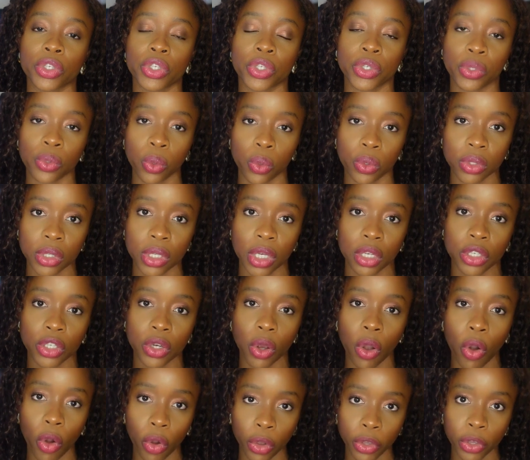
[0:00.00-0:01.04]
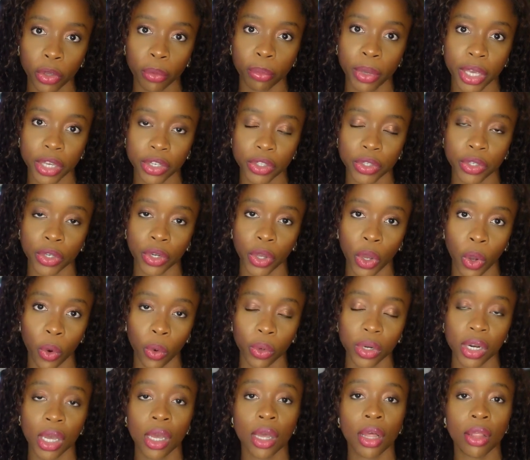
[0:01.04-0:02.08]
shortage occupation
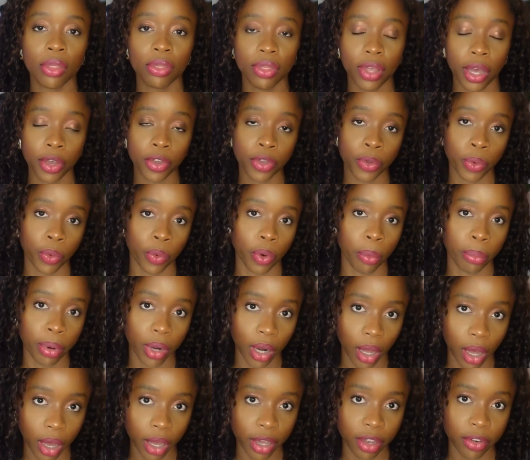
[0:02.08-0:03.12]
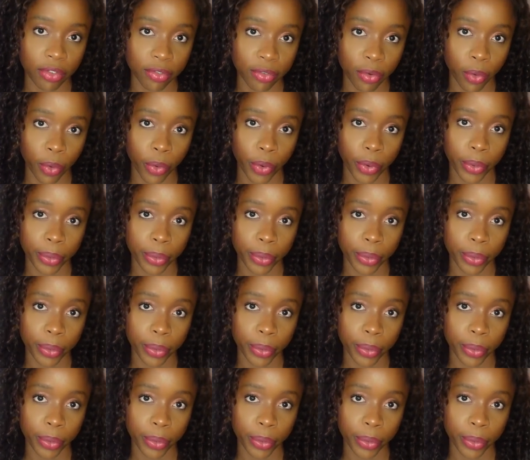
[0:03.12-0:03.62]
code that you're applying for.